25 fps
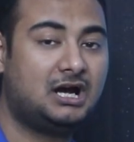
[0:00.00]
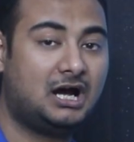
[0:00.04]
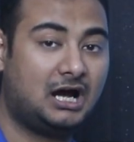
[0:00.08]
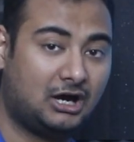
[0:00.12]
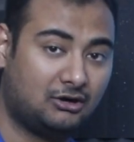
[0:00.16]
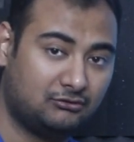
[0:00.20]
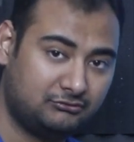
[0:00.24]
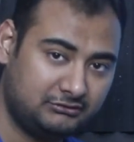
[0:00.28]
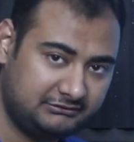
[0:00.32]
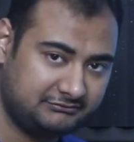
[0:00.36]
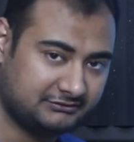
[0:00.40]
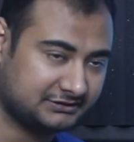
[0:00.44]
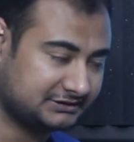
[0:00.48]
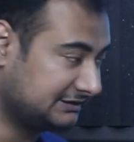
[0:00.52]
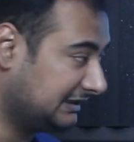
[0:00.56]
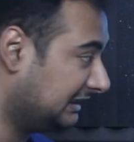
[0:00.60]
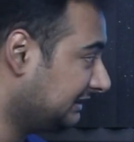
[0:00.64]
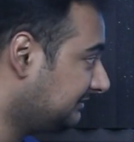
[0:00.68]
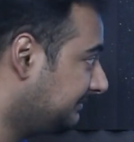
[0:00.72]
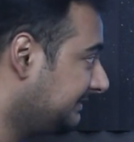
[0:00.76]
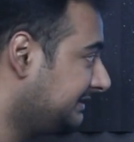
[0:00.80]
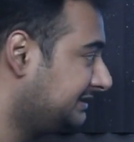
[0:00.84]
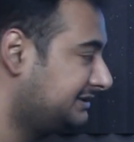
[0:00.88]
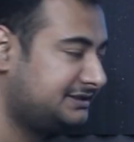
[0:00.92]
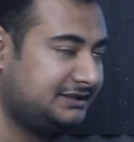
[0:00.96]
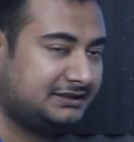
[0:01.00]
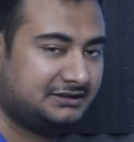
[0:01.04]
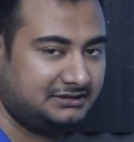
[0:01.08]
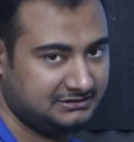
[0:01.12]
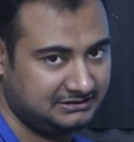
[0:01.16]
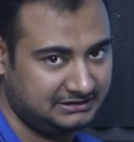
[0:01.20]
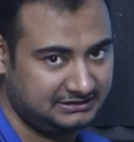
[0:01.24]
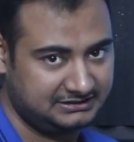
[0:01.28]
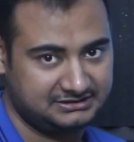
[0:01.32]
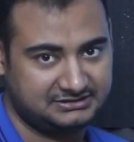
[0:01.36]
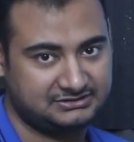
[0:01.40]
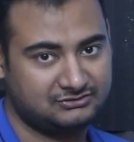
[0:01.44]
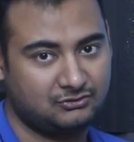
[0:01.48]
However, that being
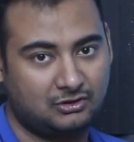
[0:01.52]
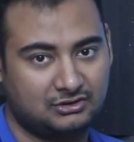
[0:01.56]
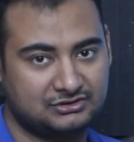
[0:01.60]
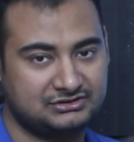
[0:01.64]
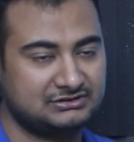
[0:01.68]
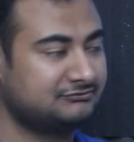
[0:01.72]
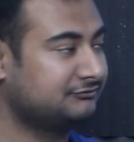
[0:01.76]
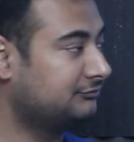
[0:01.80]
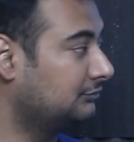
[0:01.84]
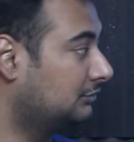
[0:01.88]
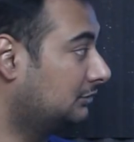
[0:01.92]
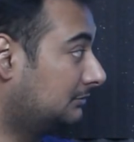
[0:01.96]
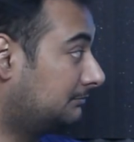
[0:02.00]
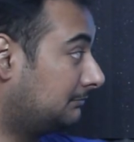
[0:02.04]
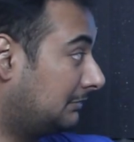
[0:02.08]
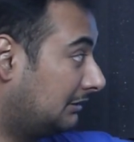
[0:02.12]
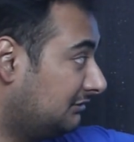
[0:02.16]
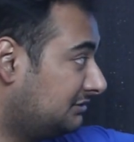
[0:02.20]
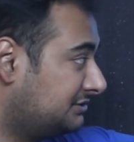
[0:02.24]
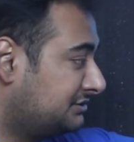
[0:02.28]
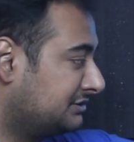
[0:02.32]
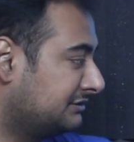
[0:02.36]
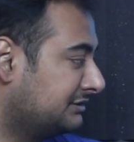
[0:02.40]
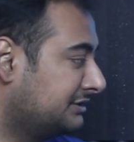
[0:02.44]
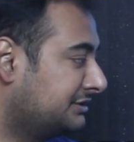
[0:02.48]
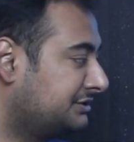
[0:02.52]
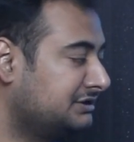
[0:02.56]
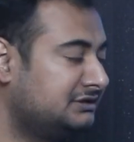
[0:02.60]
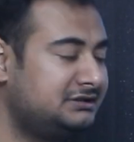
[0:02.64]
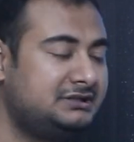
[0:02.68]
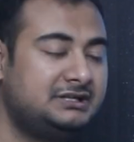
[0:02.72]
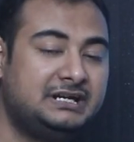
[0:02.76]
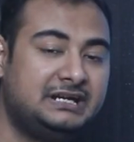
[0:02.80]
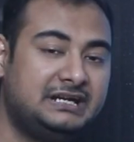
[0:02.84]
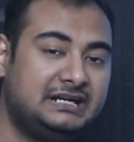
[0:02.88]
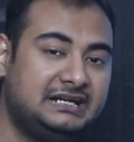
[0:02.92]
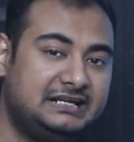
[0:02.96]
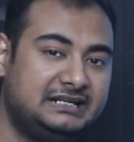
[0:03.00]
said, that is awesome for power generation.